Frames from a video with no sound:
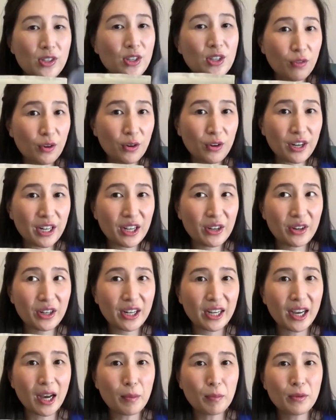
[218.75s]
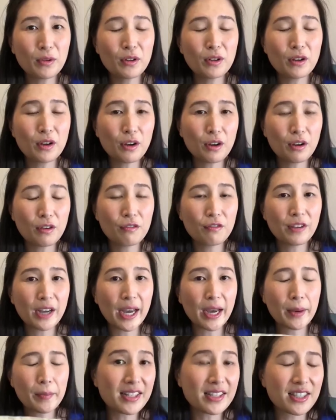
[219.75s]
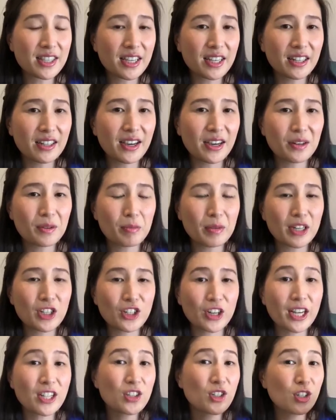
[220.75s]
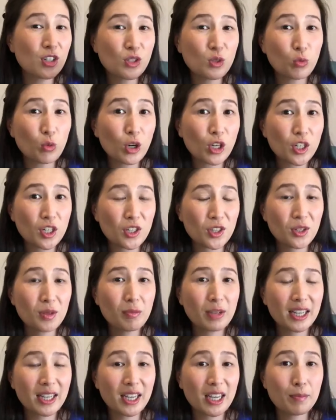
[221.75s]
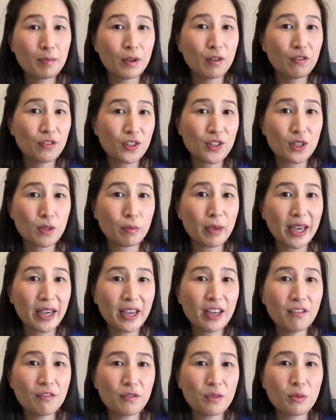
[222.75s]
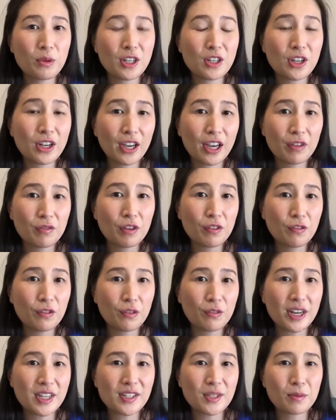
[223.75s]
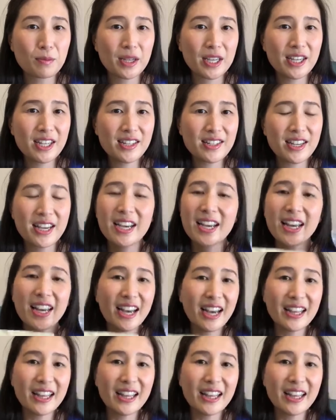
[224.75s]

If you've already got a couple of bags of the Enlighten Me Shakes, just wash them and keep it for spare for when you have it for recipes,